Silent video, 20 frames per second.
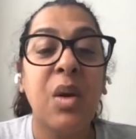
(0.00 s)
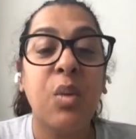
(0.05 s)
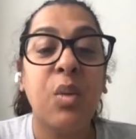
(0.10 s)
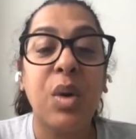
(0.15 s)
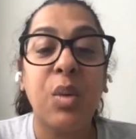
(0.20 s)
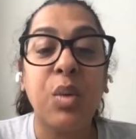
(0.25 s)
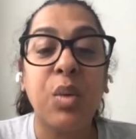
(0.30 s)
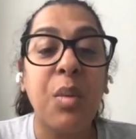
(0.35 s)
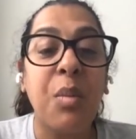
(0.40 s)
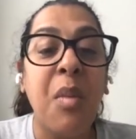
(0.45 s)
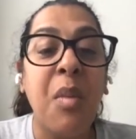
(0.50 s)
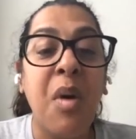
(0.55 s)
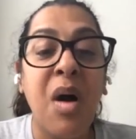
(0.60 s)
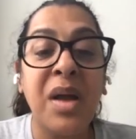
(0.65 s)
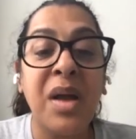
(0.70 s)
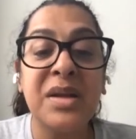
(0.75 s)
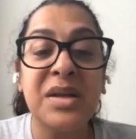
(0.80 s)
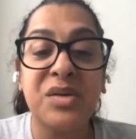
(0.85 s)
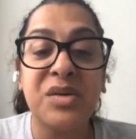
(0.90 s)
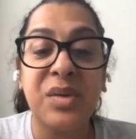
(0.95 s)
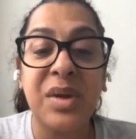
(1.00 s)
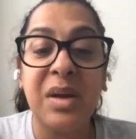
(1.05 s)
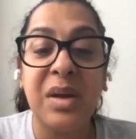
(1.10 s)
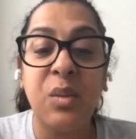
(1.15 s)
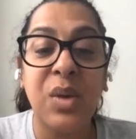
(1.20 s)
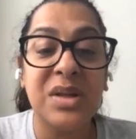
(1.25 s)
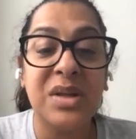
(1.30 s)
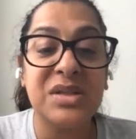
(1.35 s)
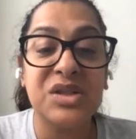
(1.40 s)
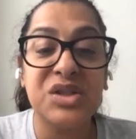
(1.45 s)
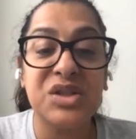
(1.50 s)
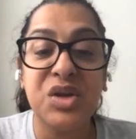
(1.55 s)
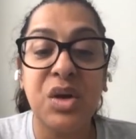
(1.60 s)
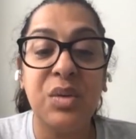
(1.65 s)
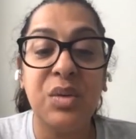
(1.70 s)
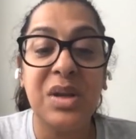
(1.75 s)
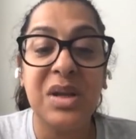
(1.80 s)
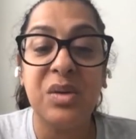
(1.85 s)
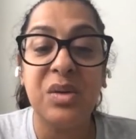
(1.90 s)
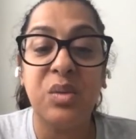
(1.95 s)
where we're monitoring what's
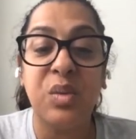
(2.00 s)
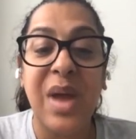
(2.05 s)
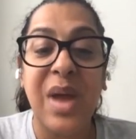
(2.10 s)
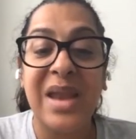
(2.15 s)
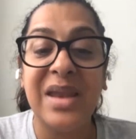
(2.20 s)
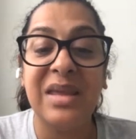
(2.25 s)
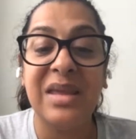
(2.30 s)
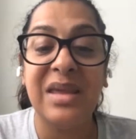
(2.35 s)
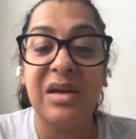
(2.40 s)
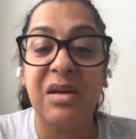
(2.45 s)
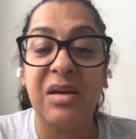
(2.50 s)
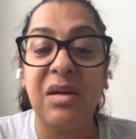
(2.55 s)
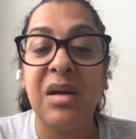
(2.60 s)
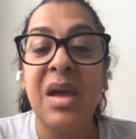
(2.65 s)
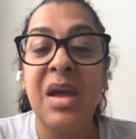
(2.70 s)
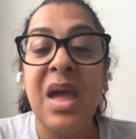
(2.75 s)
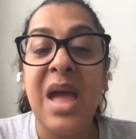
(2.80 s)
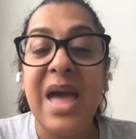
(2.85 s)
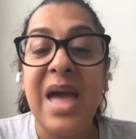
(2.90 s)
shown in red here.